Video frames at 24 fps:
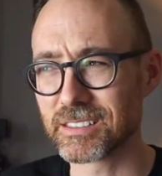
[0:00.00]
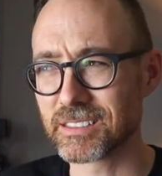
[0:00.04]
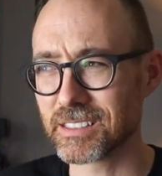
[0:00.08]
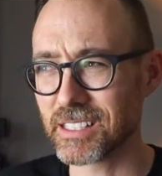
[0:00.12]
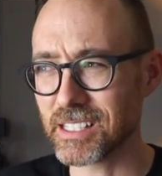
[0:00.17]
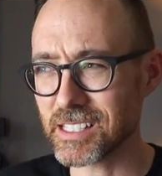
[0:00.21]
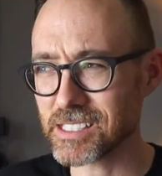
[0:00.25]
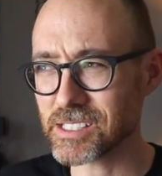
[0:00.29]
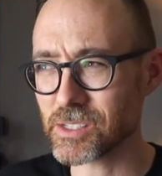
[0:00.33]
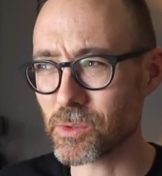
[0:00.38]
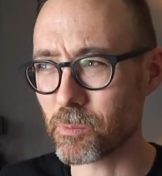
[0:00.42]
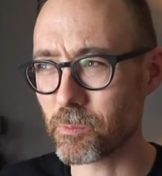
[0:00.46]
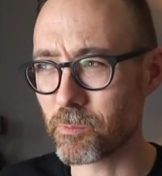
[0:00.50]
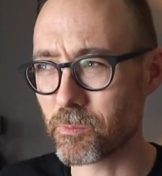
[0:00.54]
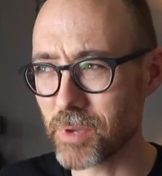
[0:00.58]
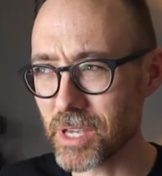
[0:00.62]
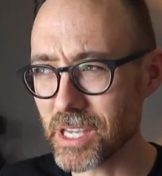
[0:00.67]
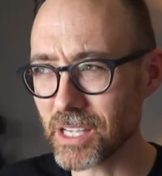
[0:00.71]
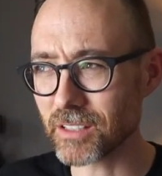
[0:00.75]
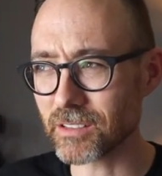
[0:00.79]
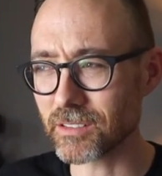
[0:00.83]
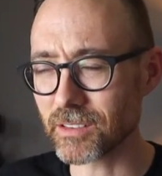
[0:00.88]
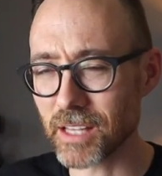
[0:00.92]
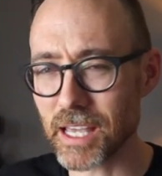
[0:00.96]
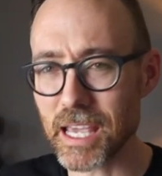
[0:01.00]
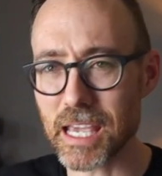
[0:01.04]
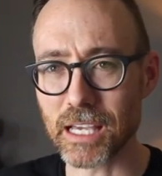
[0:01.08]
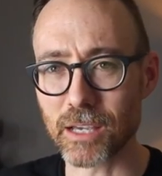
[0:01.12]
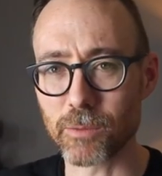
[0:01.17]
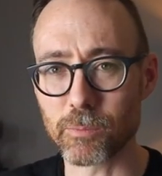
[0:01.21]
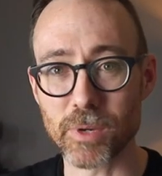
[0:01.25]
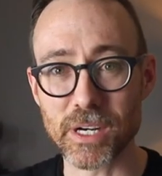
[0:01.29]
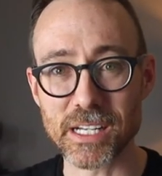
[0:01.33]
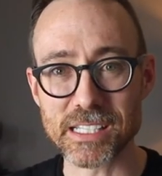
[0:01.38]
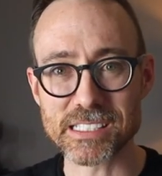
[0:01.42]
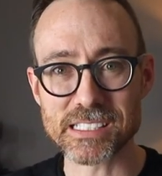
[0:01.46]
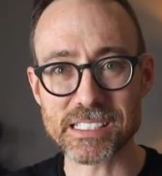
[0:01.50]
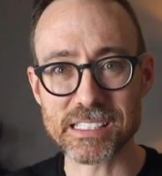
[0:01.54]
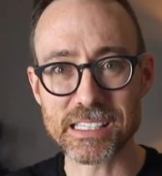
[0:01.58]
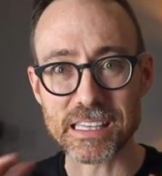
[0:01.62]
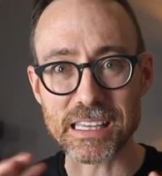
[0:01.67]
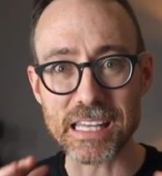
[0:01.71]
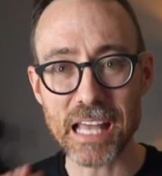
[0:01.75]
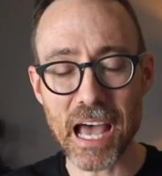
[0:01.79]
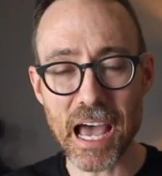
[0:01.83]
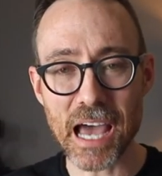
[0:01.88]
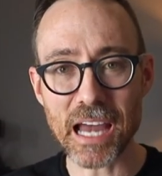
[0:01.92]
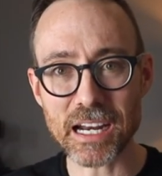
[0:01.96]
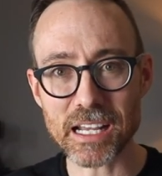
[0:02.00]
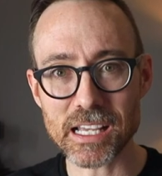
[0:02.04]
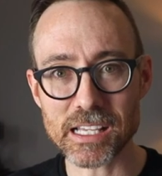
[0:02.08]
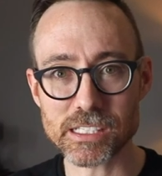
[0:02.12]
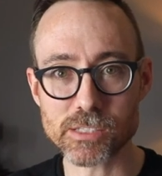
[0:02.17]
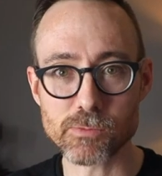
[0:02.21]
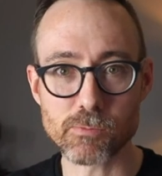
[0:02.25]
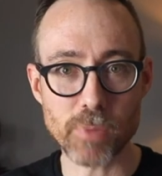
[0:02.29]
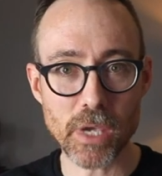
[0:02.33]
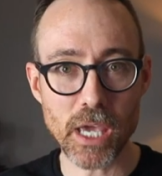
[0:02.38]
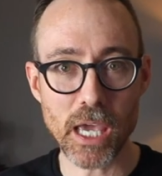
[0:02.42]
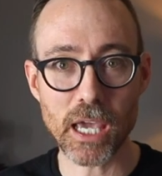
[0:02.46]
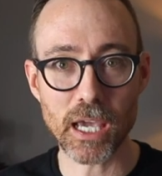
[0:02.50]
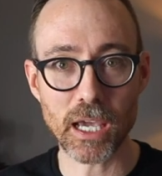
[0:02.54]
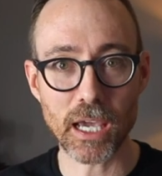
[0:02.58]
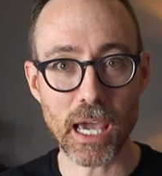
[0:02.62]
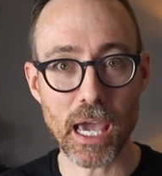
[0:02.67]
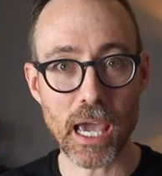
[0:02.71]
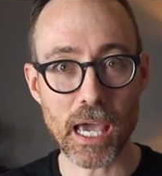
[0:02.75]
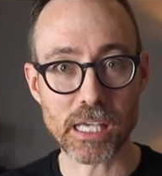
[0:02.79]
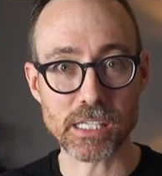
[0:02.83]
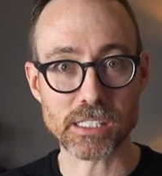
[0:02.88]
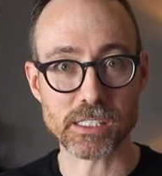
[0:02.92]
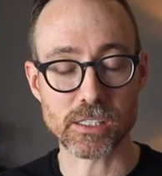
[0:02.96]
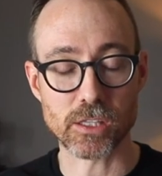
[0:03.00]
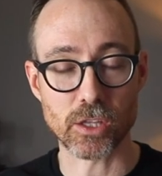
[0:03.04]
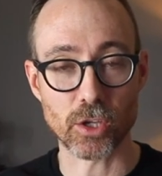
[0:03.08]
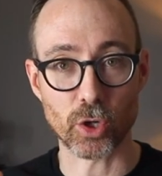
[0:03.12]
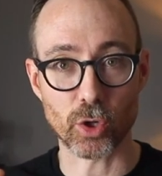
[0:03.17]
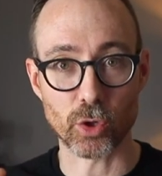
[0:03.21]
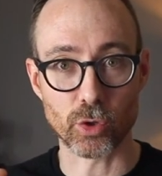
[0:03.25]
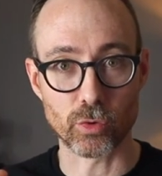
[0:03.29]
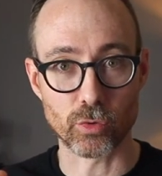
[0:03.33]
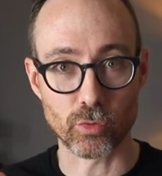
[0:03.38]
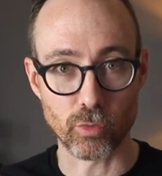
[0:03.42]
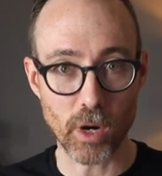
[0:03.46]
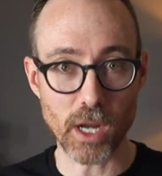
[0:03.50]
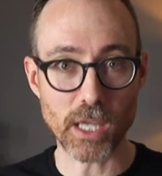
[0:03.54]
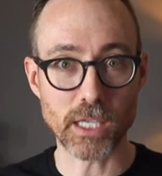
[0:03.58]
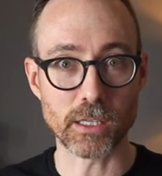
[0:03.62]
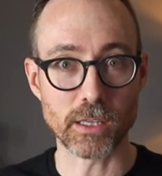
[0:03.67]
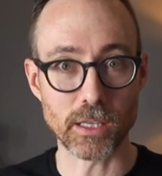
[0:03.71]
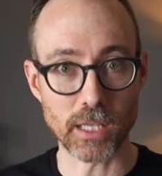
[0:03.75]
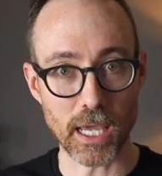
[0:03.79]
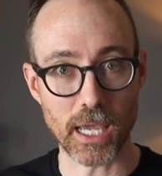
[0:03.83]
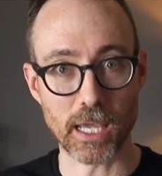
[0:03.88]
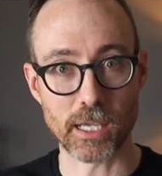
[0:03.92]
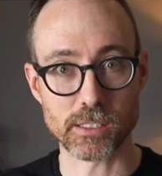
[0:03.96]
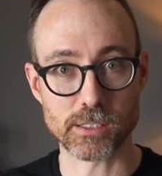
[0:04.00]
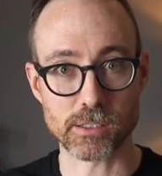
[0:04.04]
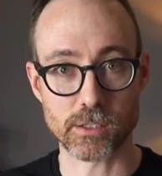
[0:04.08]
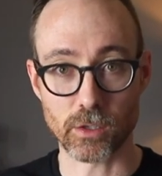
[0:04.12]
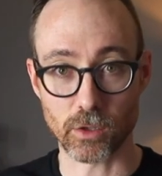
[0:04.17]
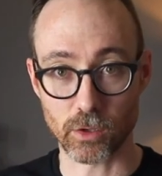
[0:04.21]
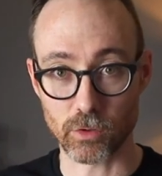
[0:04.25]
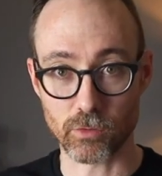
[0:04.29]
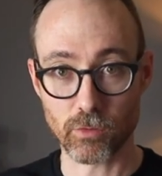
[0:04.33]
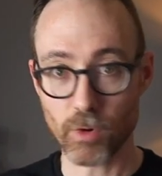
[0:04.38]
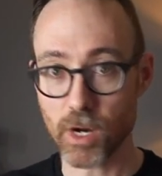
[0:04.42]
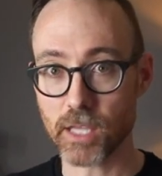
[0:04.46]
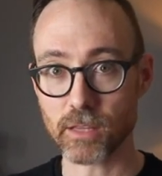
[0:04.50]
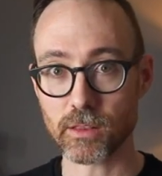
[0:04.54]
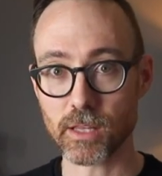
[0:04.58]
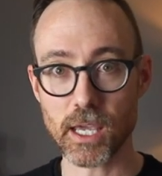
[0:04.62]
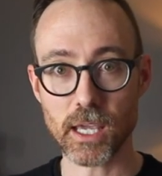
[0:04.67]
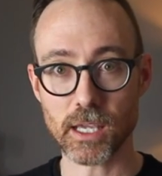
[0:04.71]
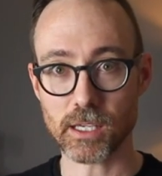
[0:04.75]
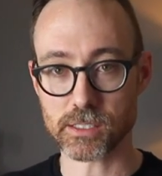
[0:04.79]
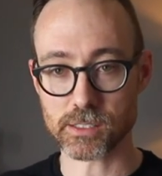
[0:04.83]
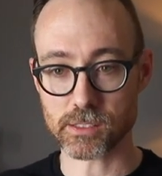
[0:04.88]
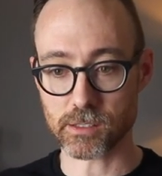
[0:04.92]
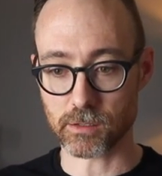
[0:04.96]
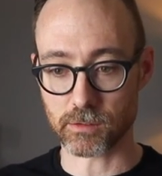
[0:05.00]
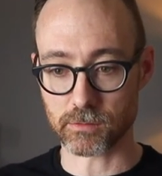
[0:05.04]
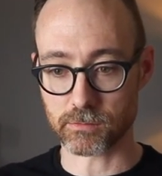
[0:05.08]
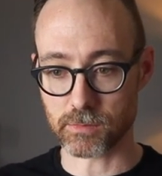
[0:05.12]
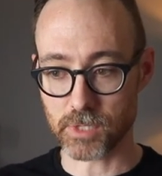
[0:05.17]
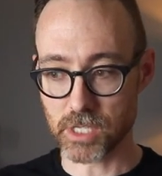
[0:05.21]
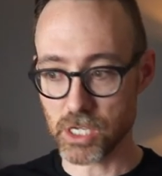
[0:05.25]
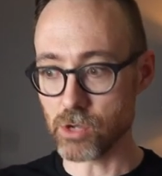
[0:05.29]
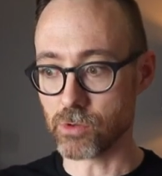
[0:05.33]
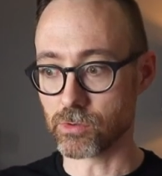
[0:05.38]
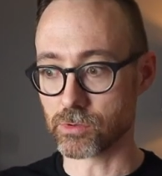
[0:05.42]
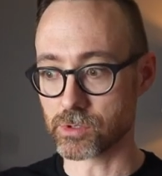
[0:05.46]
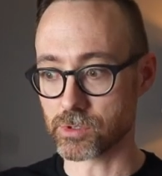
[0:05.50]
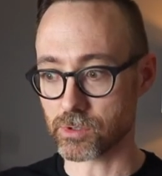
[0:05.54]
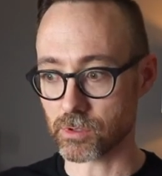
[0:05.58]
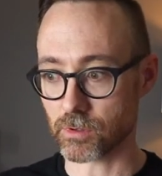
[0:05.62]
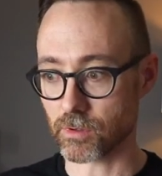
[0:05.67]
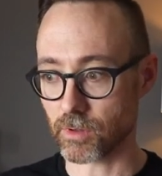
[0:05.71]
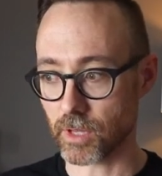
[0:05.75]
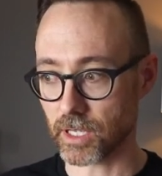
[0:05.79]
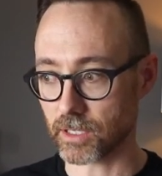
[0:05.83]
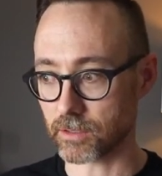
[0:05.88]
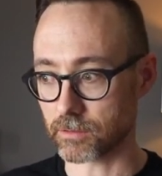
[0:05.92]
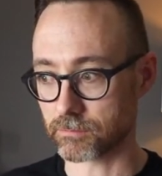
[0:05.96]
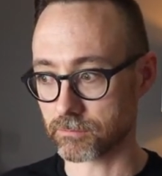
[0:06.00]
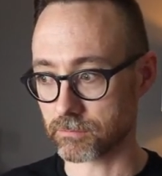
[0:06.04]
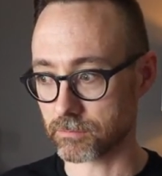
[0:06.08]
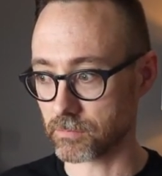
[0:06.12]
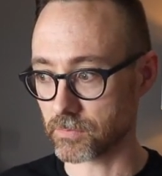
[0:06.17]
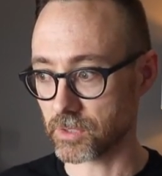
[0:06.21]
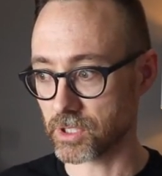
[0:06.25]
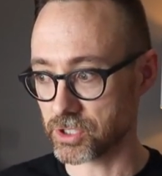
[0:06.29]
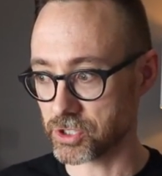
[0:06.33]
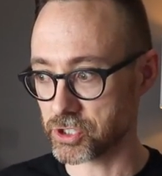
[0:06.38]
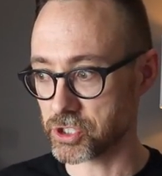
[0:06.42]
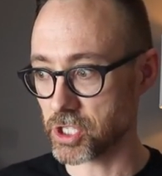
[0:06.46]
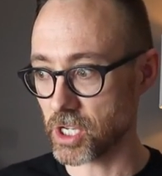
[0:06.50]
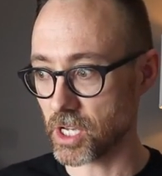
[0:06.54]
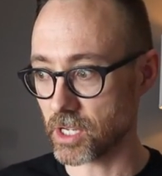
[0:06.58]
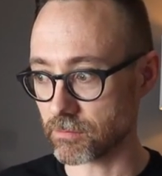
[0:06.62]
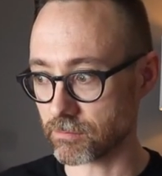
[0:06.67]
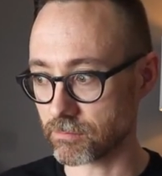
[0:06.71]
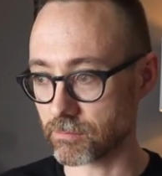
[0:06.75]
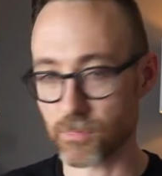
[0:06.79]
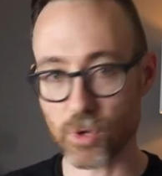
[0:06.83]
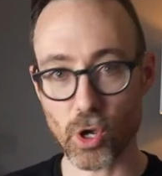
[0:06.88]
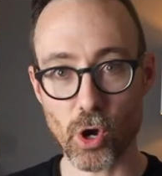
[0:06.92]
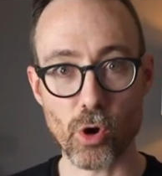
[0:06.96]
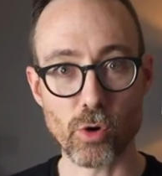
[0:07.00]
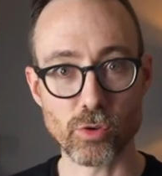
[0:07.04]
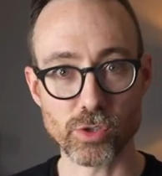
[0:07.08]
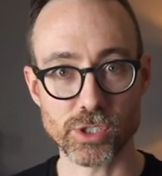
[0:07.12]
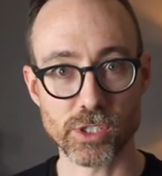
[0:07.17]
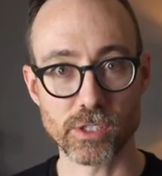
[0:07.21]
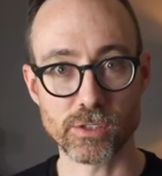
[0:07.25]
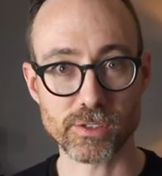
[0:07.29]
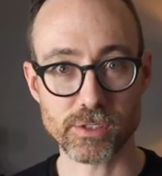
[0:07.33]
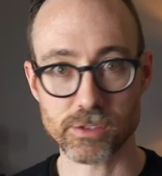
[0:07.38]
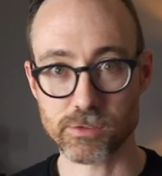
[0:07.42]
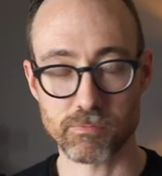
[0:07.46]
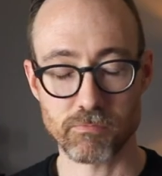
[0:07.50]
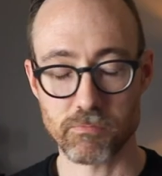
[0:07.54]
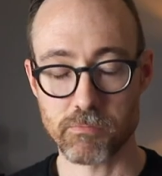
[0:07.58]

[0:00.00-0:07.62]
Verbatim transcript: that's a big lake, but it's not as big as the Great Lakes. The Great Lakes are huge. They're like legit oceans, they're